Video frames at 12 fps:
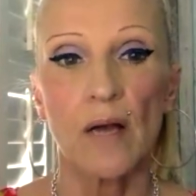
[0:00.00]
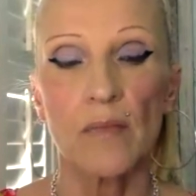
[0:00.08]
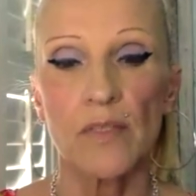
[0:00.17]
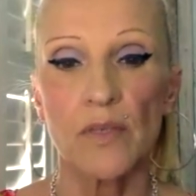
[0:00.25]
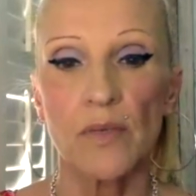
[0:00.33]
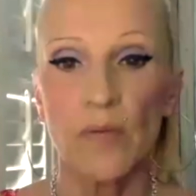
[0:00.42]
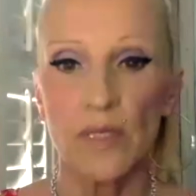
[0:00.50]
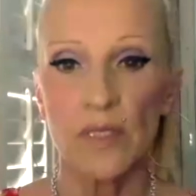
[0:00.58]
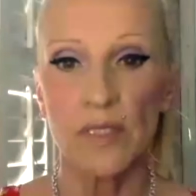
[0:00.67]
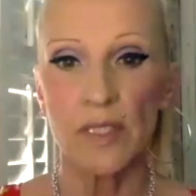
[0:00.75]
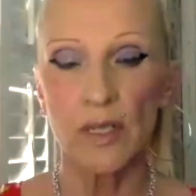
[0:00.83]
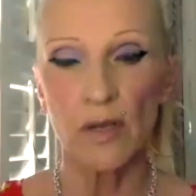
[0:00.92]
So isn't
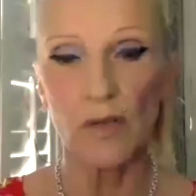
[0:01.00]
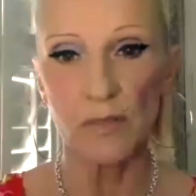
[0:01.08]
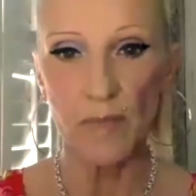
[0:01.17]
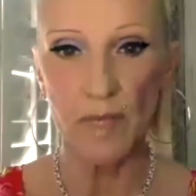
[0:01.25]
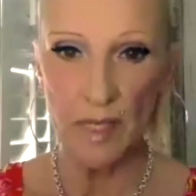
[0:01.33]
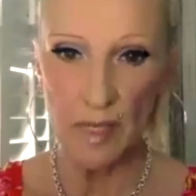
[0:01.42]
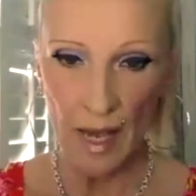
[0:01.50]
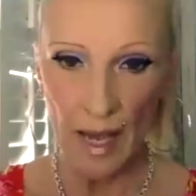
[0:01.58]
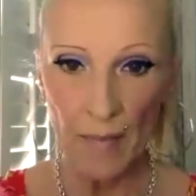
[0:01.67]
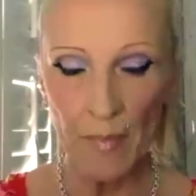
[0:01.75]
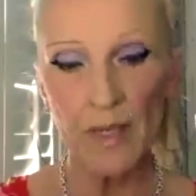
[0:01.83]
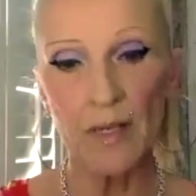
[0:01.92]
he going to be
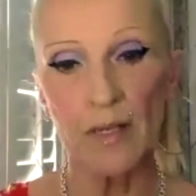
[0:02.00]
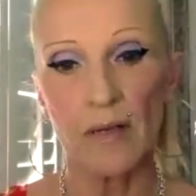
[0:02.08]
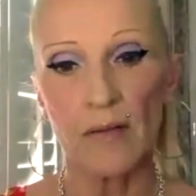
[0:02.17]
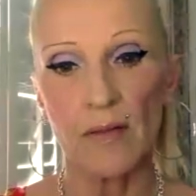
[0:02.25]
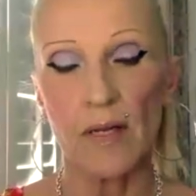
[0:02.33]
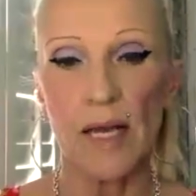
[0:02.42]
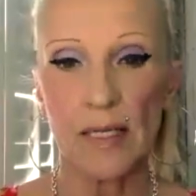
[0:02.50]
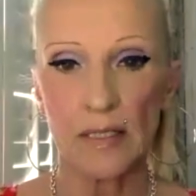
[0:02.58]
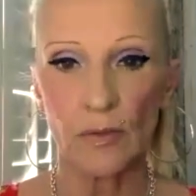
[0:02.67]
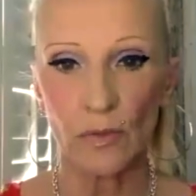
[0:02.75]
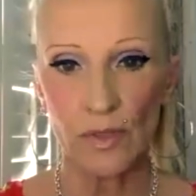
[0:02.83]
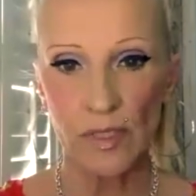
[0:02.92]
happy that
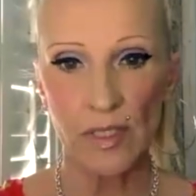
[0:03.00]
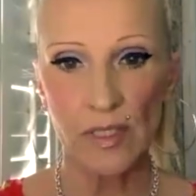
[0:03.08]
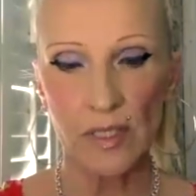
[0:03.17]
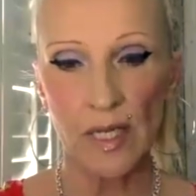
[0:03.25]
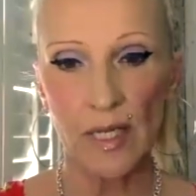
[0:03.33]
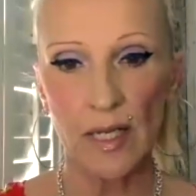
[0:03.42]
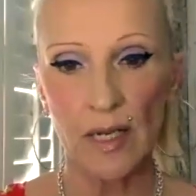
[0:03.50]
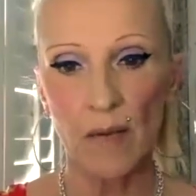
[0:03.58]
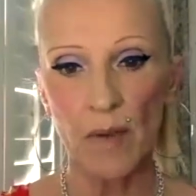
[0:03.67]
landlords are selling up?